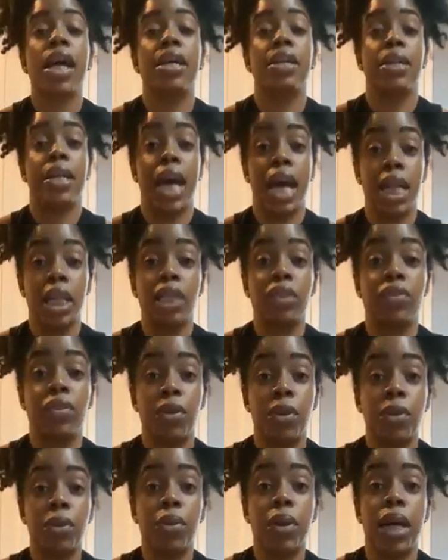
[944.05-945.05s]
and knowledge
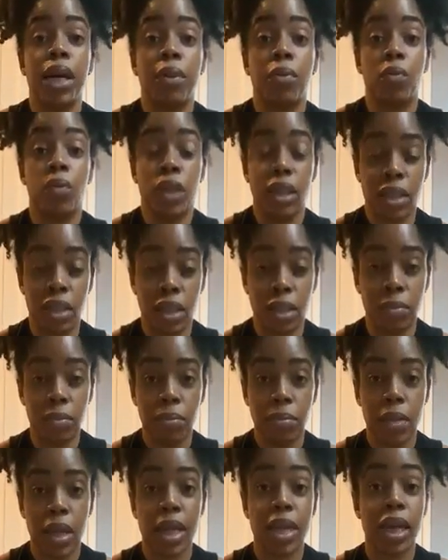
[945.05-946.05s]
for you and
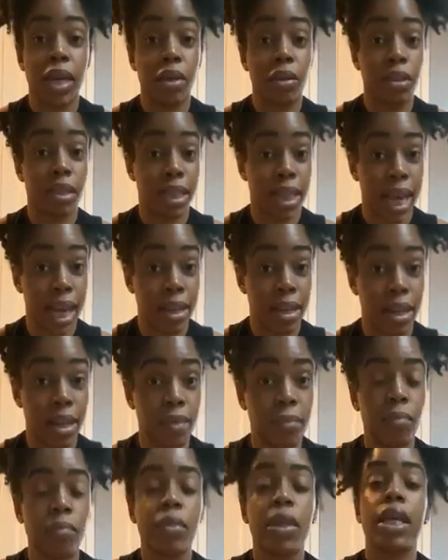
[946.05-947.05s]
wisdom and
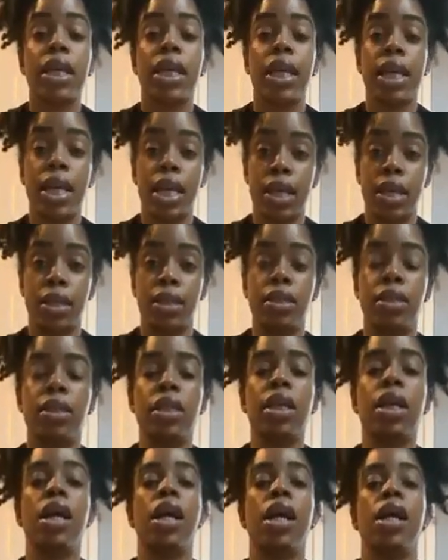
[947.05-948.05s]
understanding
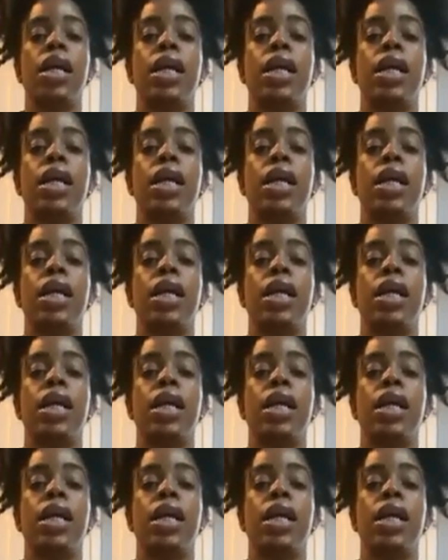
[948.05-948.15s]
is